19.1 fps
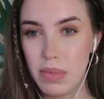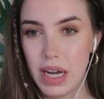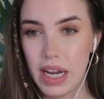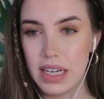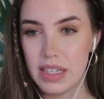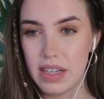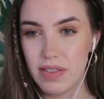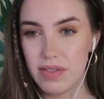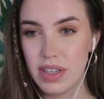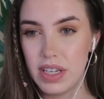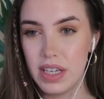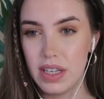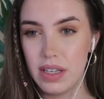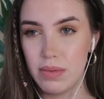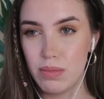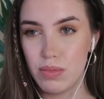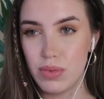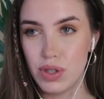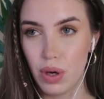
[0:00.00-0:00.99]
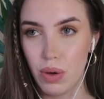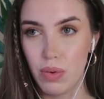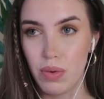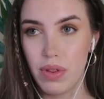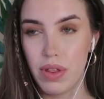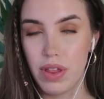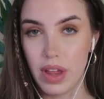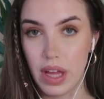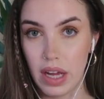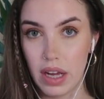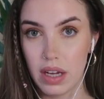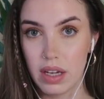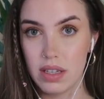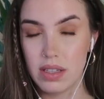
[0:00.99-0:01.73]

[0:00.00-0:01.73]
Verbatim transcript: but I definitely don't think